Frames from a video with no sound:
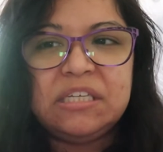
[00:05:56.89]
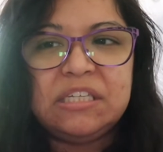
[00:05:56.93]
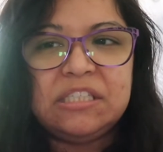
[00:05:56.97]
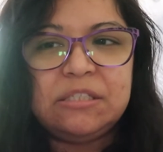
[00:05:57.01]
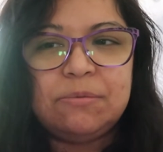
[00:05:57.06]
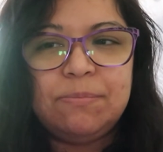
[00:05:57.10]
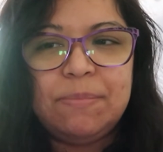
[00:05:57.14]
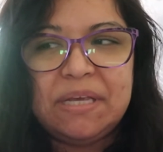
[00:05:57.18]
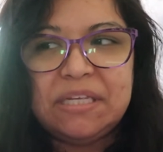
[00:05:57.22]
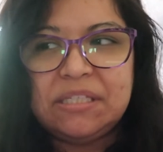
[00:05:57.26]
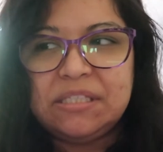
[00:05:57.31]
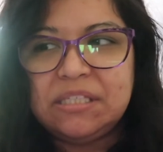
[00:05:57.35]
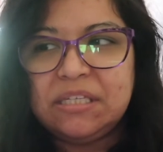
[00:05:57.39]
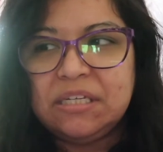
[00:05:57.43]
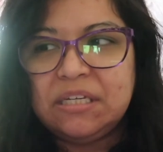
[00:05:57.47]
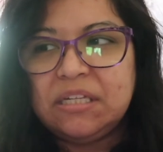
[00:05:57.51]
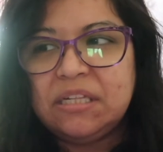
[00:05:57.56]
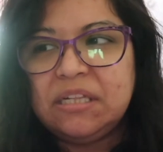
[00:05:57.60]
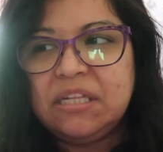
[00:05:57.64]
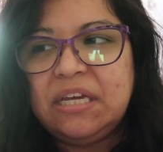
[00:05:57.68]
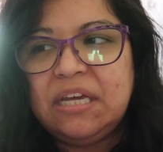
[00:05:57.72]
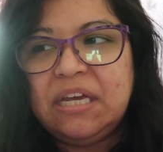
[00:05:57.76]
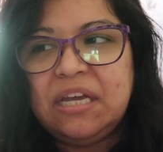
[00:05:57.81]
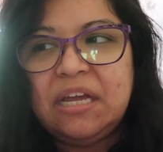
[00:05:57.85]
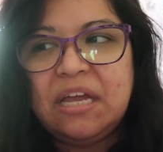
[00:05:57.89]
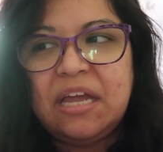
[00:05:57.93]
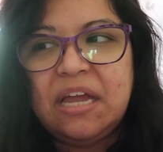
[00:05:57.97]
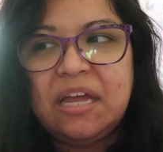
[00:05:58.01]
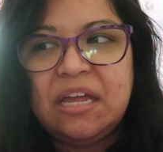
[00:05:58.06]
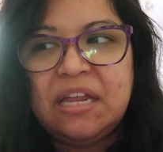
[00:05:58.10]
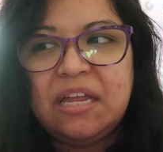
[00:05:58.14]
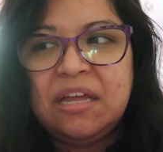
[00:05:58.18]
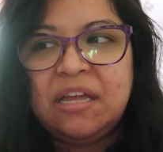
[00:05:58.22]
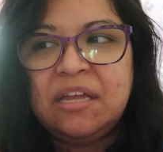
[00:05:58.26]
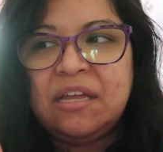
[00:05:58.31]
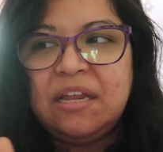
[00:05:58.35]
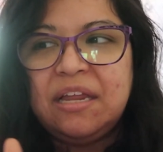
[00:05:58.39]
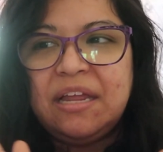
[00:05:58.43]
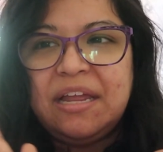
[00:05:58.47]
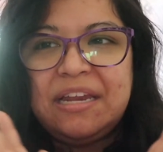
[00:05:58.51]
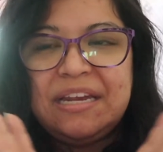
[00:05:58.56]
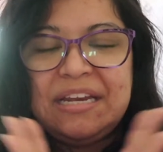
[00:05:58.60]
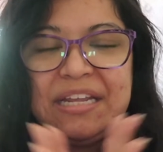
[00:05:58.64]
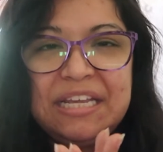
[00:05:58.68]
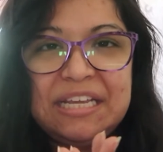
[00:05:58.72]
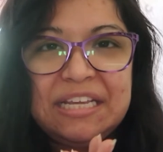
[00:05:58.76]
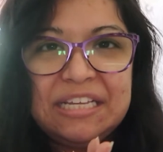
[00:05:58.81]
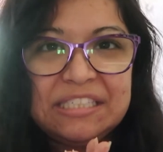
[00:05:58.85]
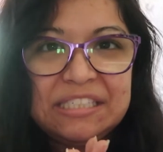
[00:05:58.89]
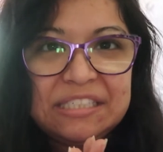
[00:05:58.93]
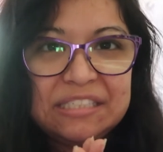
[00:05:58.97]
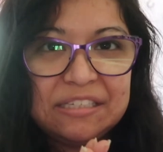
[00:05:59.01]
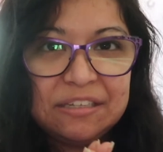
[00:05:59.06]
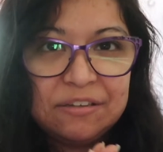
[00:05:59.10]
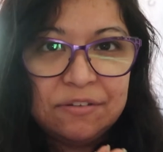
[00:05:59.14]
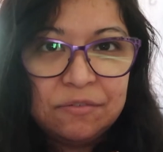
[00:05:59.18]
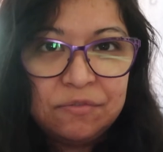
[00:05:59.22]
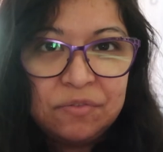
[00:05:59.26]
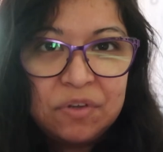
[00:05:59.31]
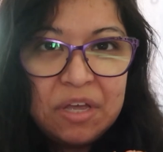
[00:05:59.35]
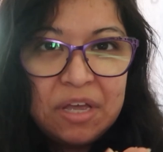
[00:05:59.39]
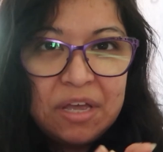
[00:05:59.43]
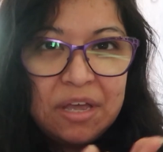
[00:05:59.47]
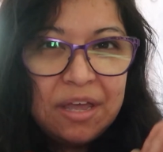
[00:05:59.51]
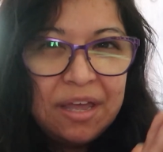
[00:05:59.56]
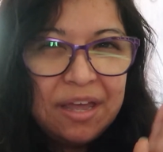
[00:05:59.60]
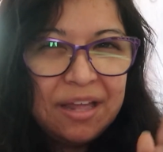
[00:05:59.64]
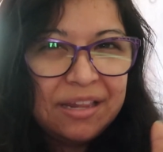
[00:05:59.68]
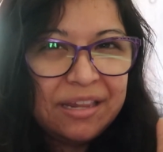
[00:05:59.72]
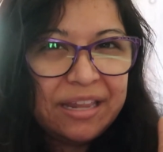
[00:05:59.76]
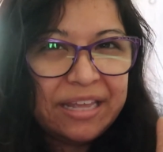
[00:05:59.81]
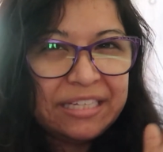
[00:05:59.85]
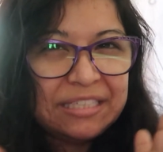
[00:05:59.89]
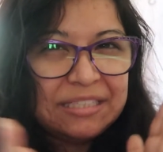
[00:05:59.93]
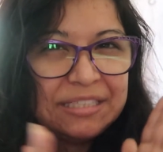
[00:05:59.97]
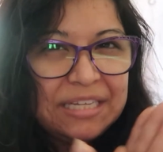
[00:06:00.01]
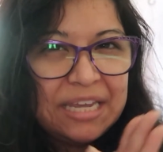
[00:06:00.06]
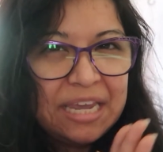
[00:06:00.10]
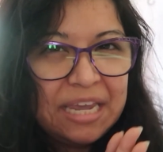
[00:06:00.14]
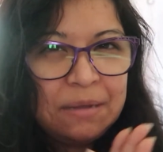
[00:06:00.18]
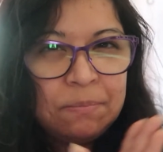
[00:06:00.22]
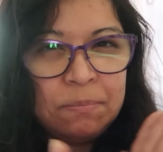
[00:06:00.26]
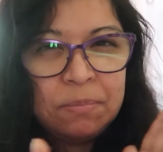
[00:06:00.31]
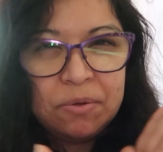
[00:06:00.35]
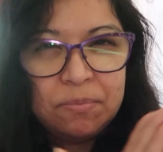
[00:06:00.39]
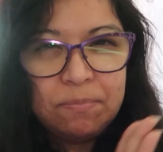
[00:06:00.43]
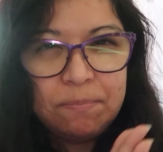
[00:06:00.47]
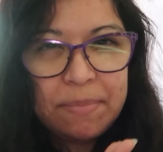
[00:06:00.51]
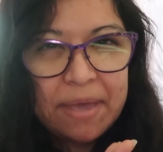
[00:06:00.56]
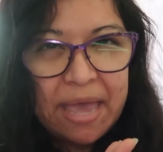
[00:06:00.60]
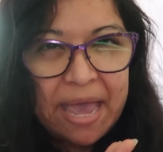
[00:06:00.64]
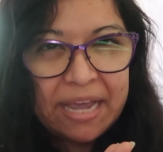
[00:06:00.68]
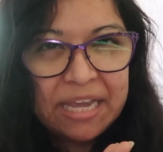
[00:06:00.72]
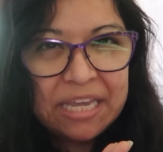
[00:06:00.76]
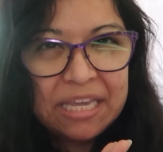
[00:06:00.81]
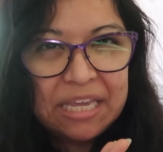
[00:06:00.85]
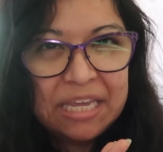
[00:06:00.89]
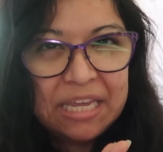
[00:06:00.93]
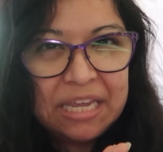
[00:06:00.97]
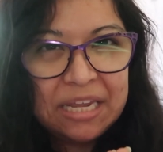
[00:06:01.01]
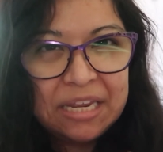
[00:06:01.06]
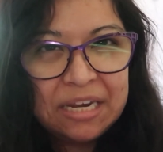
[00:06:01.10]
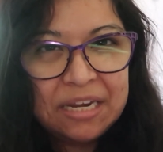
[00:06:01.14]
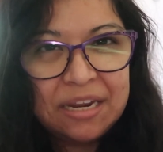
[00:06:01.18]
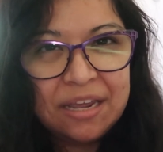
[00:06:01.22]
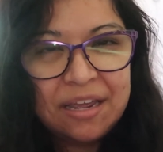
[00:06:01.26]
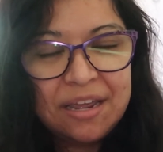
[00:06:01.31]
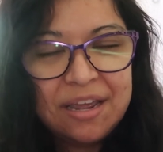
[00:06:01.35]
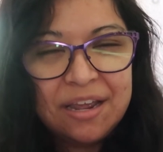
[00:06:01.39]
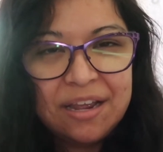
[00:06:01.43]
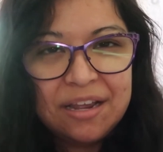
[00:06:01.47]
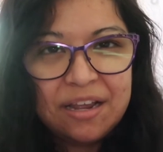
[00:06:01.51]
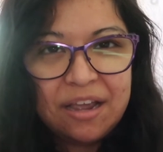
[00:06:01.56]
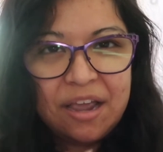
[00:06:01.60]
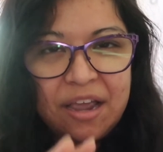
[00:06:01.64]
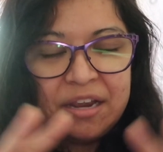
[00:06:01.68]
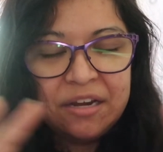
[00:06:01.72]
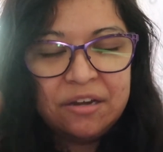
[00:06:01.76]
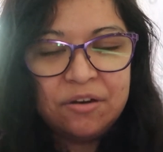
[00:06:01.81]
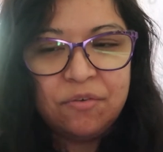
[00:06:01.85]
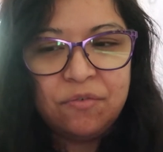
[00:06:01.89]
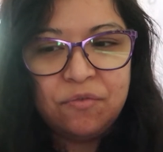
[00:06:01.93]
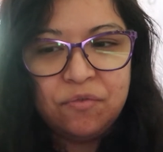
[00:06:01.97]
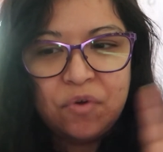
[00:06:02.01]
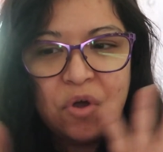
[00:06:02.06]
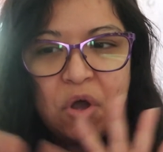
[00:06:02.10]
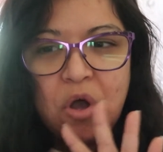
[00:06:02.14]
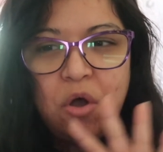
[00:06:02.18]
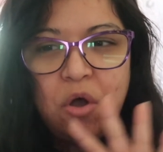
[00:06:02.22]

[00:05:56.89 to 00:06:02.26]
It's basically an adhesive, like tape backing kind of